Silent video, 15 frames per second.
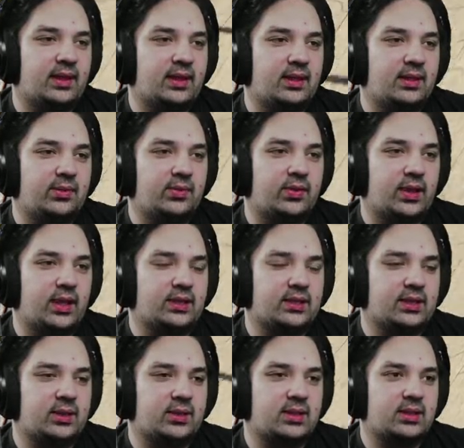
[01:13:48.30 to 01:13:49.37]
He hit
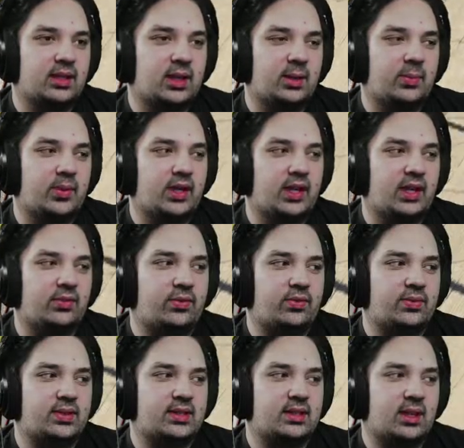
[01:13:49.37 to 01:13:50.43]
Fiasco. Sloppy. Ah,
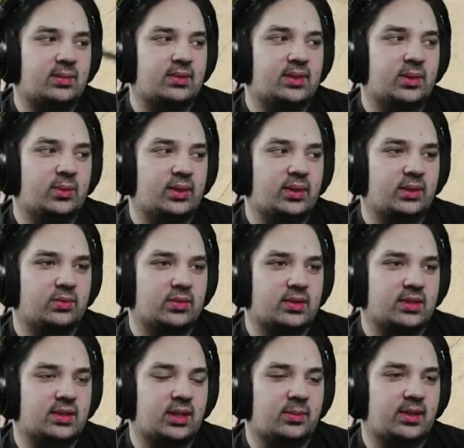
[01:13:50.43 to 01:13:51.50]
there's nowhere to go for
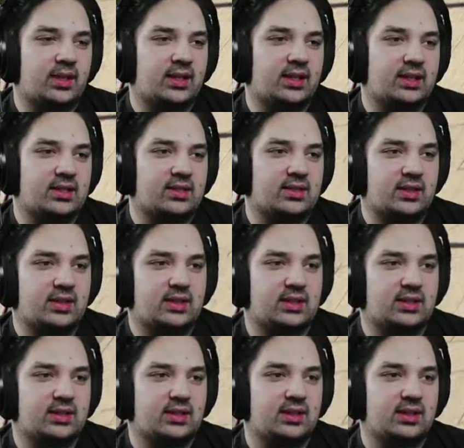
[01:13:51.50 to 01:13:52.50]
Sloppy. That kind of sucks.